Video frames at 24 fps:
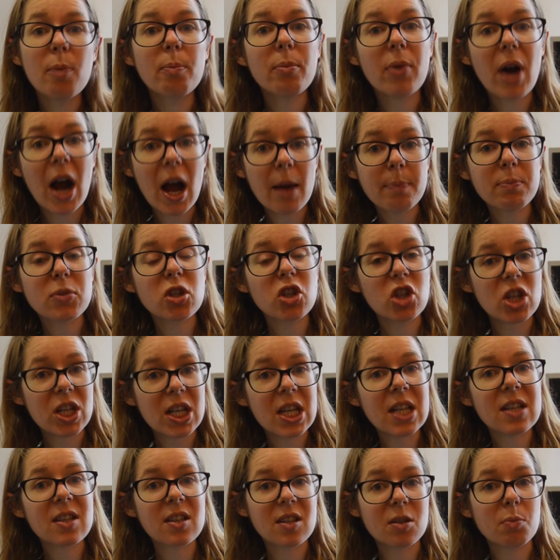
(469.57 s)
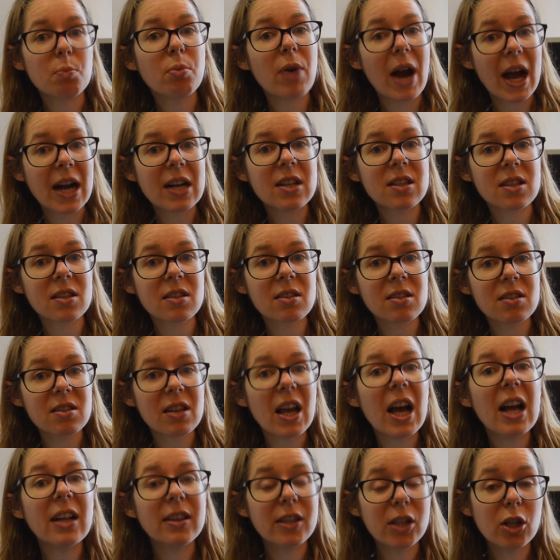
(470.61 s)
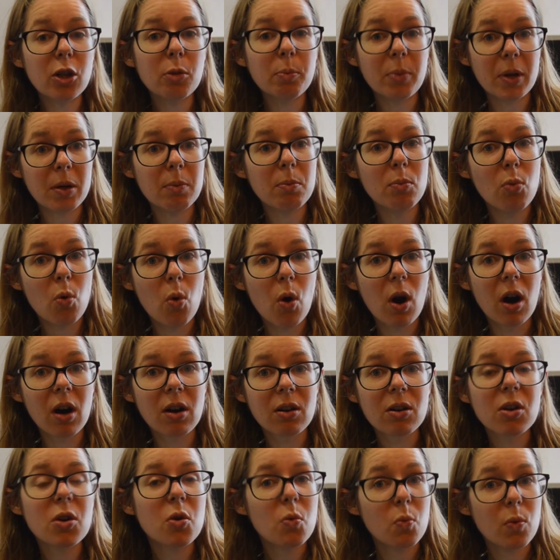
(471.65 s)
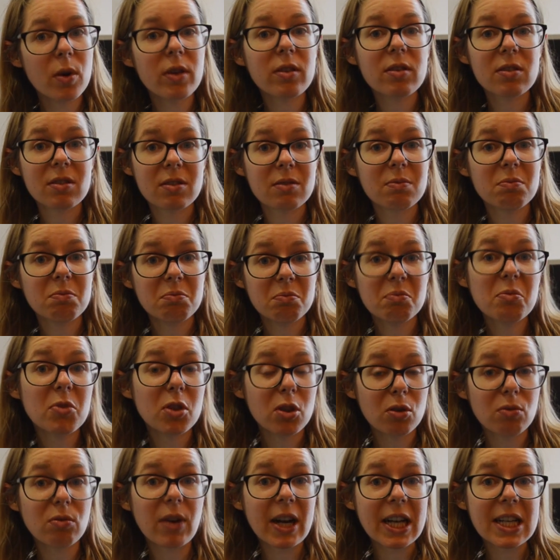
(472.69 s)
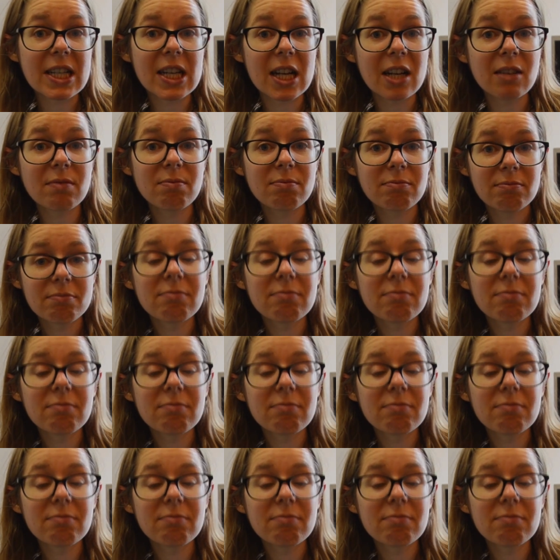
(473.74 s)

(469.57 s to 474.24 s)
perhaps she needs to practice a little bit more with the writing.